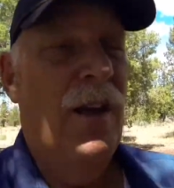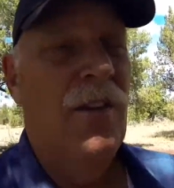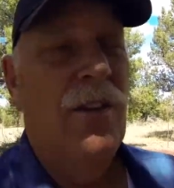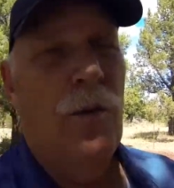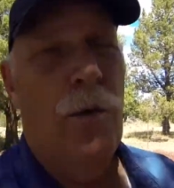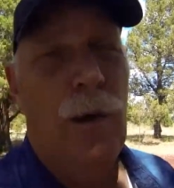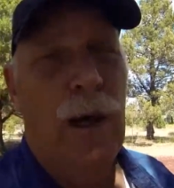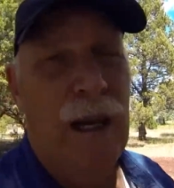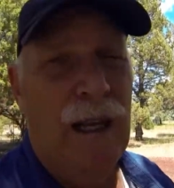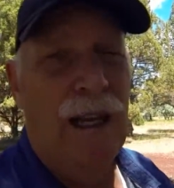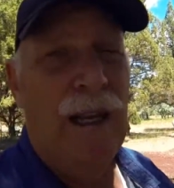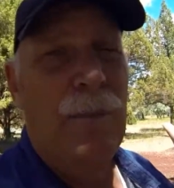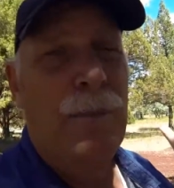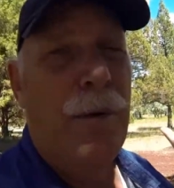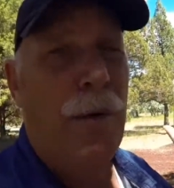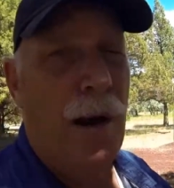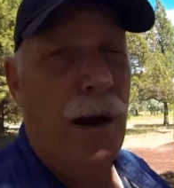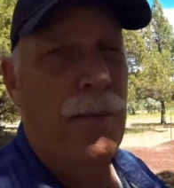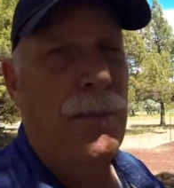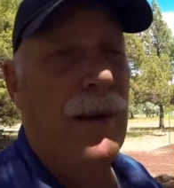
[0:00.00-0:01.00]
So any
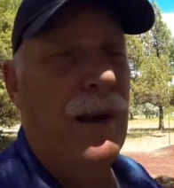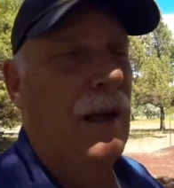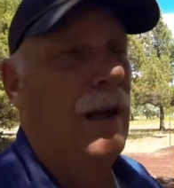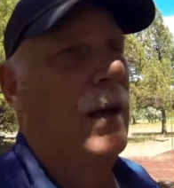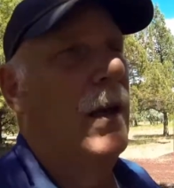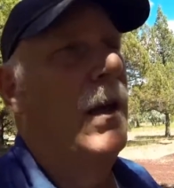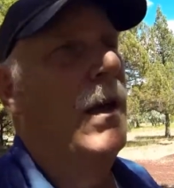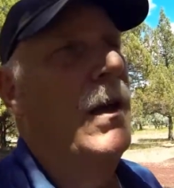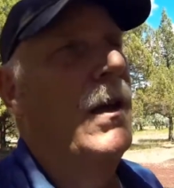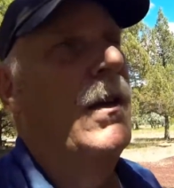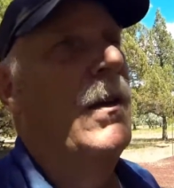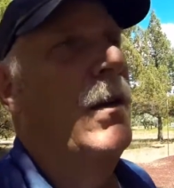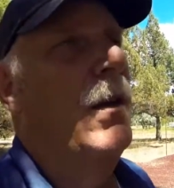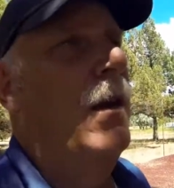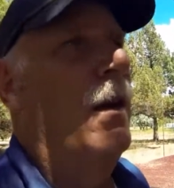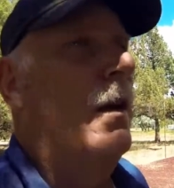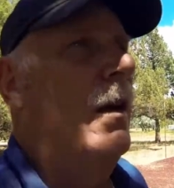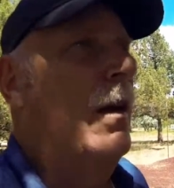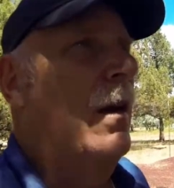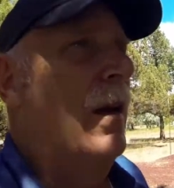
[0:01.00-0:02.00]
prepping
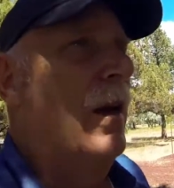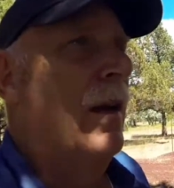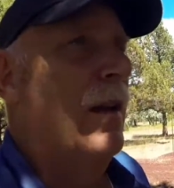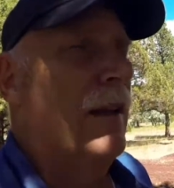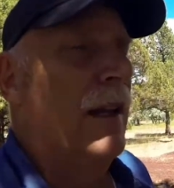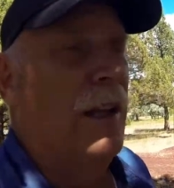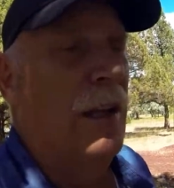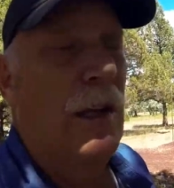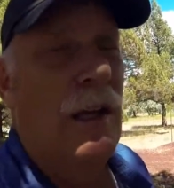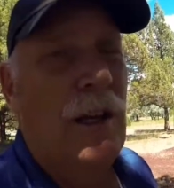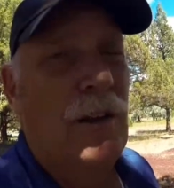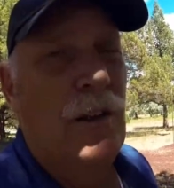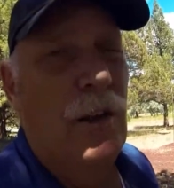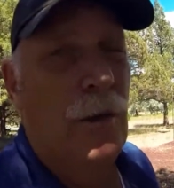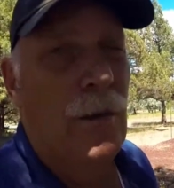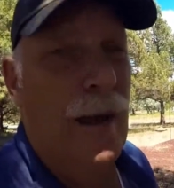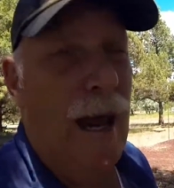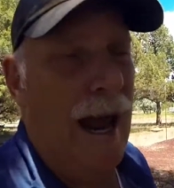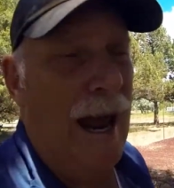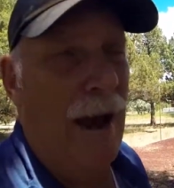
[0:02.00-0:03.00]
that you can do
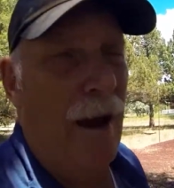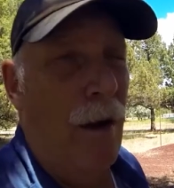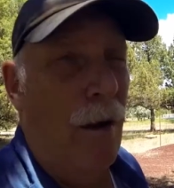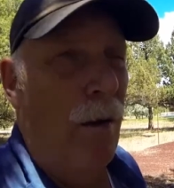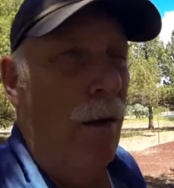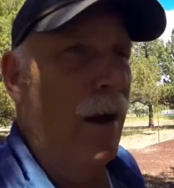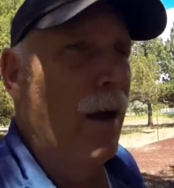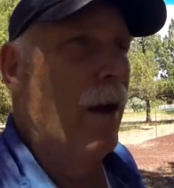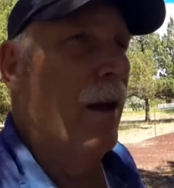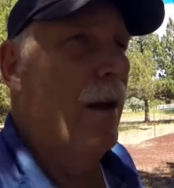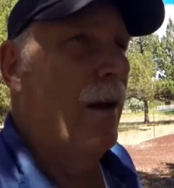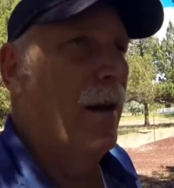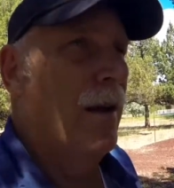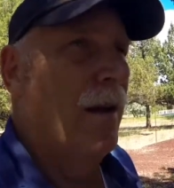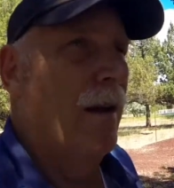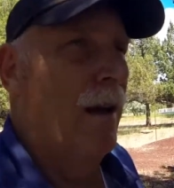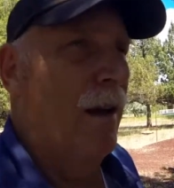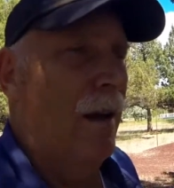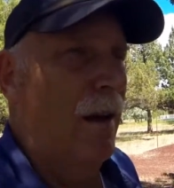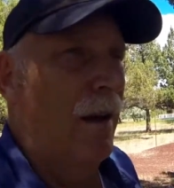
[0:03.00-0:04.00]
now,
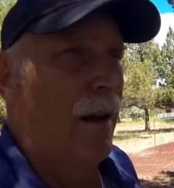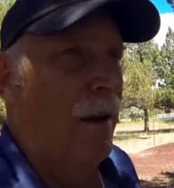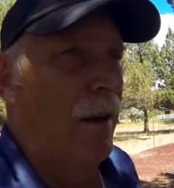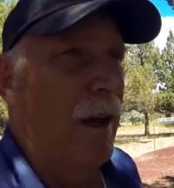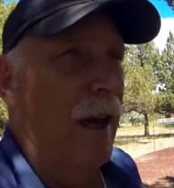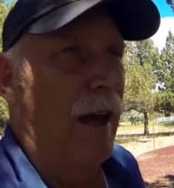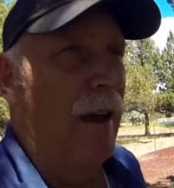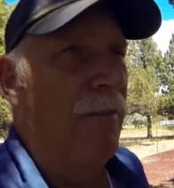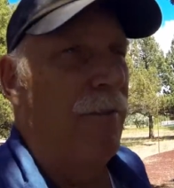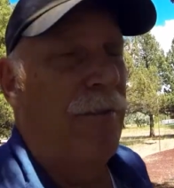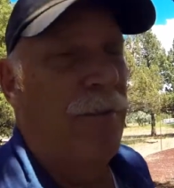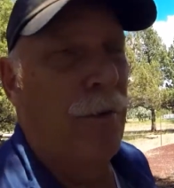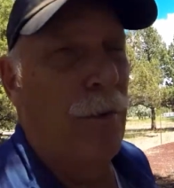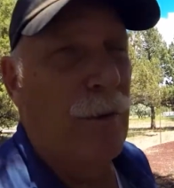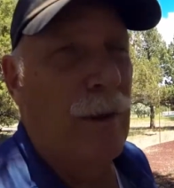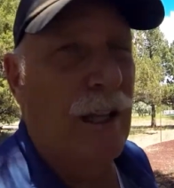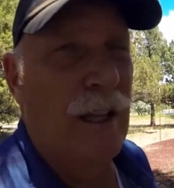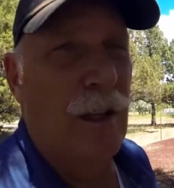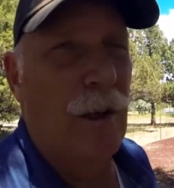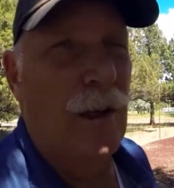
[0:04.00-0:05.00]
and food
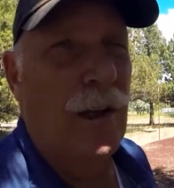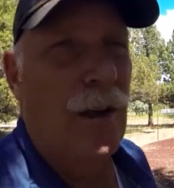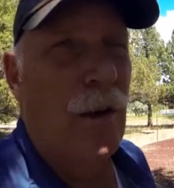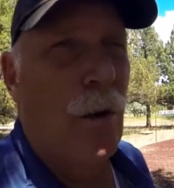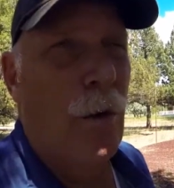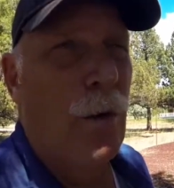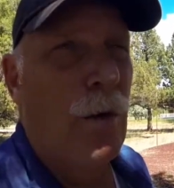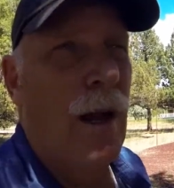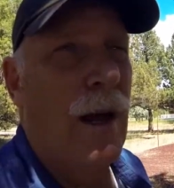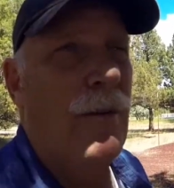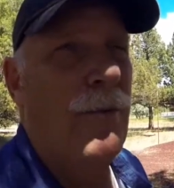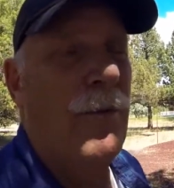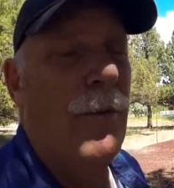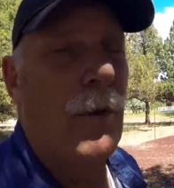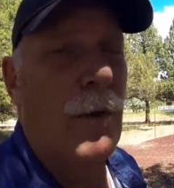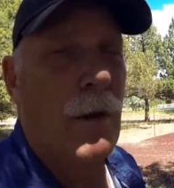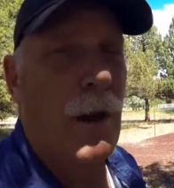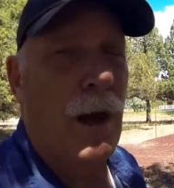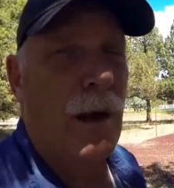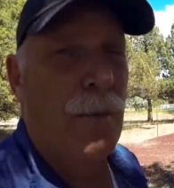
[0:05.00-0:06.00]
that you can hold on for a
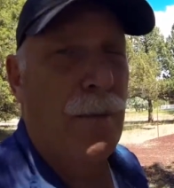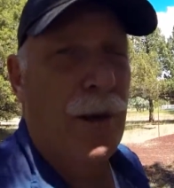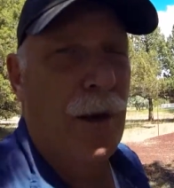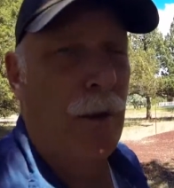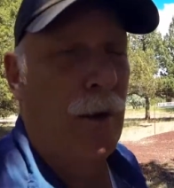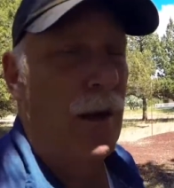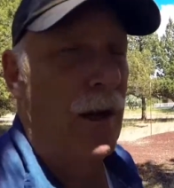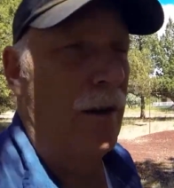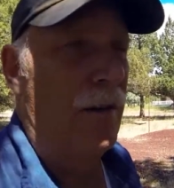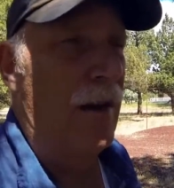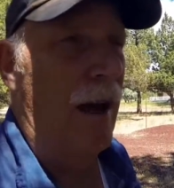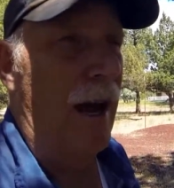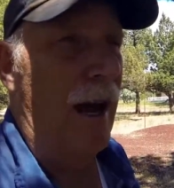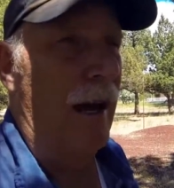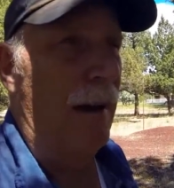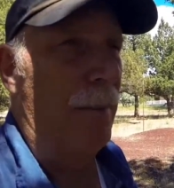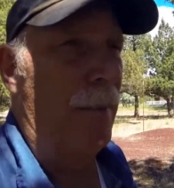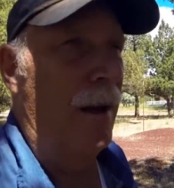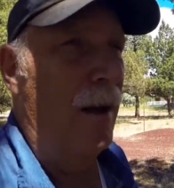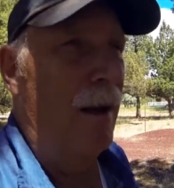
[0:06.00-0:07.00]
long period of
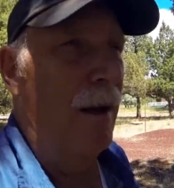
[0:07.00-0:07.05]
time,